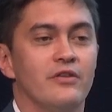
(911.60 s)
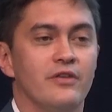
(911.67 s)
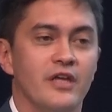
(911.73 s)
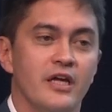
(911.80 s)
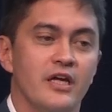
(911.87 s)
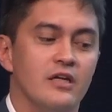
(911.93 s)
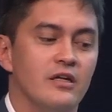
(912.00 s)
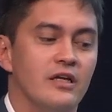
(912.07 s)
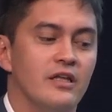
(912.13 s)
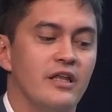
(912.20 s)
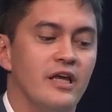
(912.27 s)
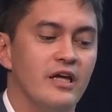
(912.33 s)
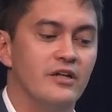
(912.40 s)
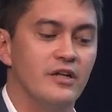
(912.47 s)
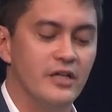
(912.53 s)
and their
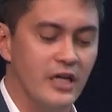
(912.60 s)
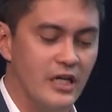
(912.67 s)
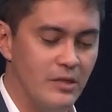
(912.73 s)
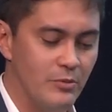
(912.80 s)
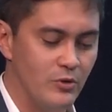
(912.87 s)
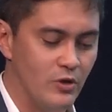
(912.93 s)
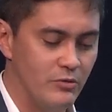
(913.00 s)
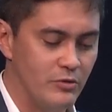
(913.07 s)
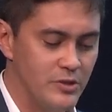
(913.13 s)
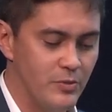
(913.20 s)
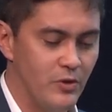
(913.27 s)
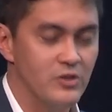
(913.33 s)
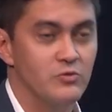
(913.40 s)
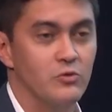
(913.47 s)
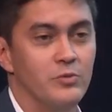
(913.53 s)
endocannabinoid
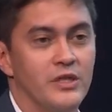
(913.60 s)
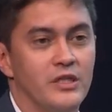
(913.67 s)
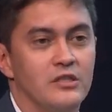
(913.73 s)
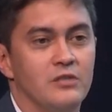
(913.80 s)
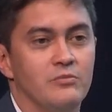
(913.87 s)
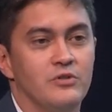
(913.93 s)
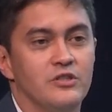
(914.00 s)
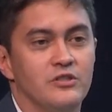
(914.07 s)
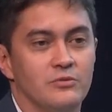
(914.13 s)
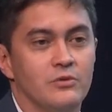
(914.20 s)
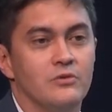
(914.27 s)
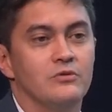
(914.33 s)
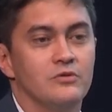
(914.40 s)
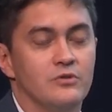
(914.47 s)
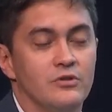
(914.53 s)
response will be
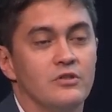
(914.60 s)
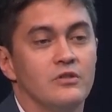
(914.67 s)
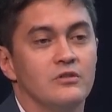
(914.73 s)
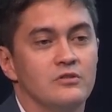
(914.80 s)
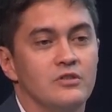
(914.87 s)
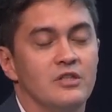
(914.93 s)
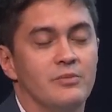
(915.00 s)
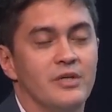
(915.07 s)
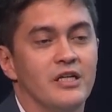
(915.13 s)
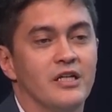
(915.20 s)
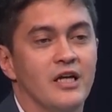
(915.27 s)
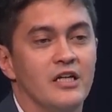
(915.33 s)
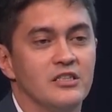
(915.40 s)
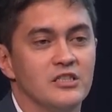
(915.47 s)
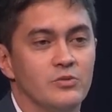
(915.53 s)
individual to the
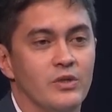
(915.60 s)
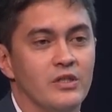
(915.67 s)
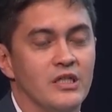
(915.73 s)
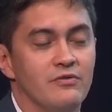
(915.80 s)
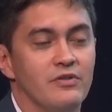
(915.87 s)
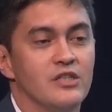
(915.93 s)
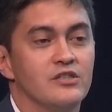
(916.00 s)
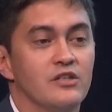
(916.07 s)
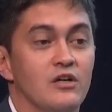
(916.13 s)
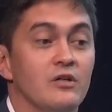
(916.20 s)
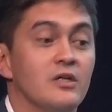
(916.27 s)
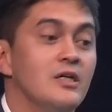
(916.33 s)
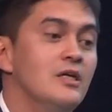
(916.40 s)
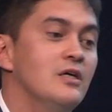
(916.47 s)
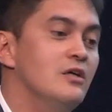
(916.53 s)
medications we're giving.
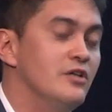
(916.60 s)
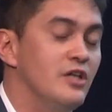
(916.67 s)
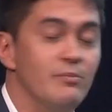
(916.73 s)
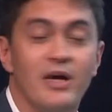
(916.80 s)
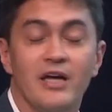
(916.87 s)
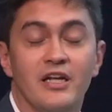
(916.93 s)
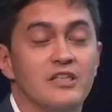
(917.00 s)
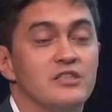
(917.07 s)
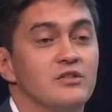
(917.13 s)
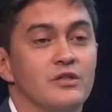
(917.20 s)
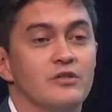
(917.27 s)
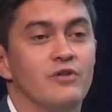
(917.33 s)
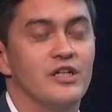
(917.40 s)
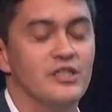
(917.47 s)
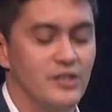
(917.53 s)
So you may need to
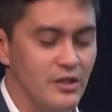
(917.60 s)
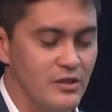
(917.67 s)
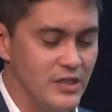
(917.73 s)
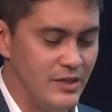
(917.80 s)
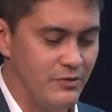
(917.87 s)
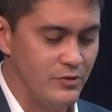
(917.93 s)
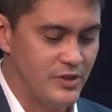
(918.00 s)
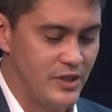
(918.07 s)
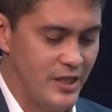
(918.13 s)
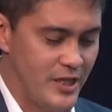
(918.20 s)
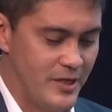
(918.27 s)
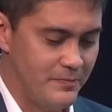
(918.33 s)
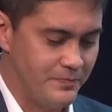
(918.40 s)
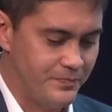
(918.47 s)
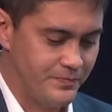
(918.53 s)
increase those levels
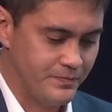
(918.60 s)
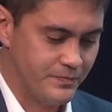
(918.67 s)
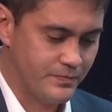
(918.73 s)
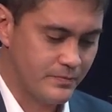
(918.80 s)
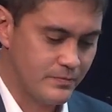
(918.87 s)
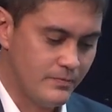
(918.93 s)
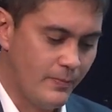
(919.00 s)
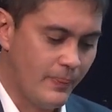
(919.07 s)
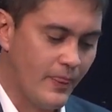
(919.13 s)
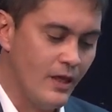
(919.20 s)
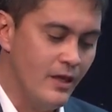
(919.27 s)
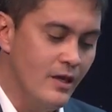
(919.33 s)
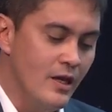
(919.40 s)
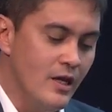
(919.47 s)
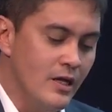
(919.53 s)
there.
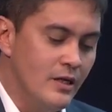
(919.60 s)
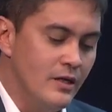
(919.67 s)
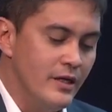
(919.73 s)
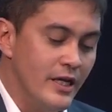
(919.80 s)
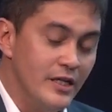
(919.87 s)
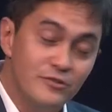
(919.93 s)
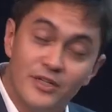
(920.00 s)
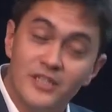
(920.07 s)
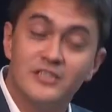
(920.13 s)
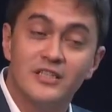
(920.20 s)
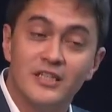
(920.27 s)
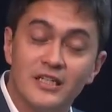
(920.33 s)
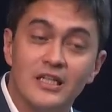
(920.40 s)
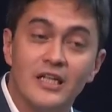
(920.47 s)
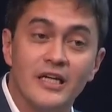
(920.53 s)

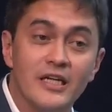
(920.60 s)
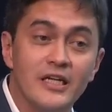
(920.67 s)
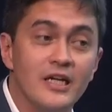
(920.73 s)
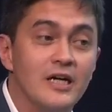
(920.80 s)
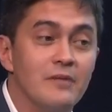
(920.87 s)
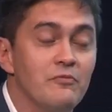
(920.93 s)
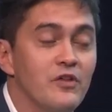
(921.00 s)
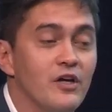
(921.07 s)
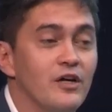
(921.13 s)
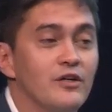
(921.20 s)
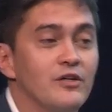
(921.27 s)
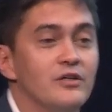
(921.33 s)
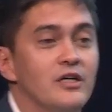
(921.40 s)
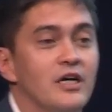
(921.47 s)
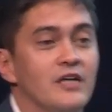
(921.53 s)
Interestingly,
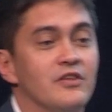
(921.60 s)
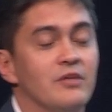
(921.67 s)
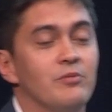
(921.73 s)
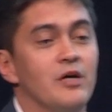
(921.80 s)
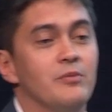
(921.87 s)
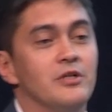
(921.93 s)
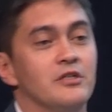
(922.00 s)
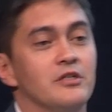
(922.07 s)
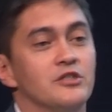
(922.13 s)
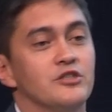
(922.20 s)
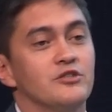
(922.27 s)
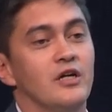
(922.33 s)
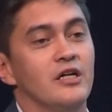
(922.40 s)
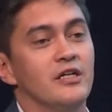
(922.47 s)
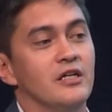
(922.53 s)
though, at the moment in
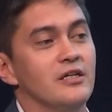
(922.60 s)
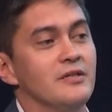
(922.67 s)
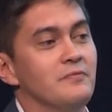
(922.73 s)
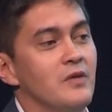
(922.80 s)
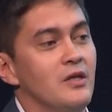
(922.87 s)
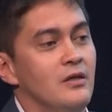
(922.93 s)
Australia,